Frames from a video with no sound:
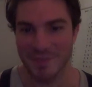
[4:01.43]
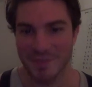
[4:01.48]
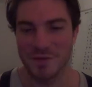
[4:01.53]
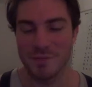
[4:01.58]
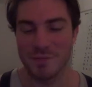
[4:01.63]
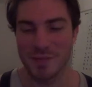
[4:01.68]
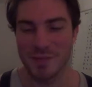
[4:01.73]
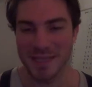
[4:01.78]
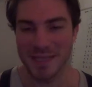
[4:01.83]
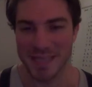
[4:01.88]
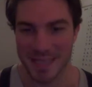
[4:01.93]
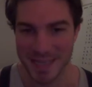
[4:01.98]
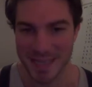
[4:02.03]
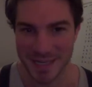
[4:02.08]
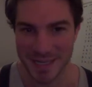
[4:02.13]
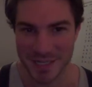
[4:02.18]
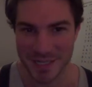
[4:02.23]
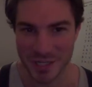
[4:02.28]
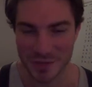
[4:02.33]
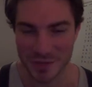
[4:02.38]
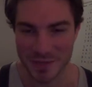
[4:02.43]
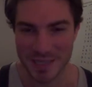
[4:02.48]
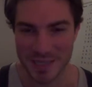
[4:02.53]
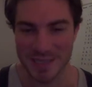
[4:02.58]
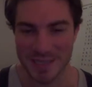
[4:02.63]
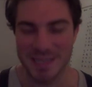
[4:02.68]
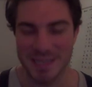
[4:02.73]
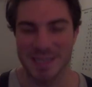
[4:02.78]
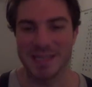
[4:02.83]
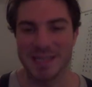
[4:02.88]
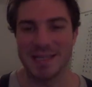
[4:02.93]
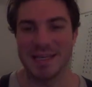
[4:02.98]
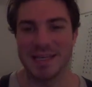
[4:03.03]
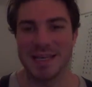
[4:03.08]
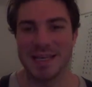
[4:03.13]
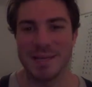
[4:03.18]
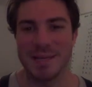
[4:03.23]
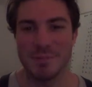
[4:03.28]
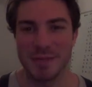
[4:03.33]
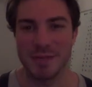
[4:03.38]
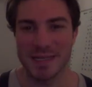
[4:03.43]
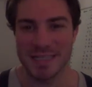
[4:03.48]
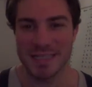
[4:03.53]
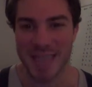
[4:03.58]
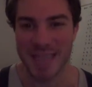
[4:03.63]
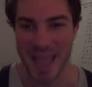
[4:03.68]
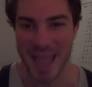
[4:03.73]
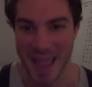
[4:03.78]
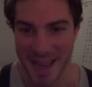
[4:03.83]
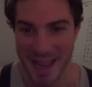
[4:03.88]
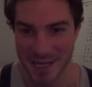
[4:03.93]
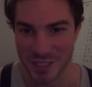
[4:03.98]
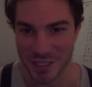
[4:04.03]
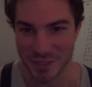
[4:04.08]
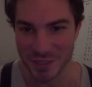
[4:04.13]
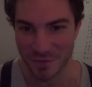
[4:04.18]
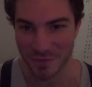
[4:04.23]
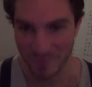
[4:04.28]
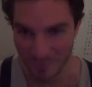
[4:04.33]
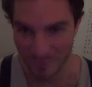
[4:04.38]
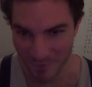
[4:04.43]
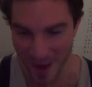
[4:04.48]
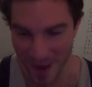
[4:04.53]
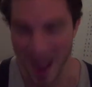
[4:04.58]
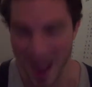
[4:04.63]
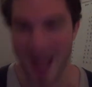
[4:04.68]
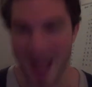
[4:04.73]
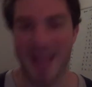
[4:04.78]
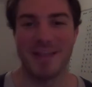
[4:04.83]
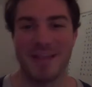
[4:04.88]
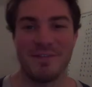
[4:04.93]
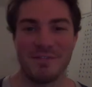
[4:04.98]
play king h3, he plays h5.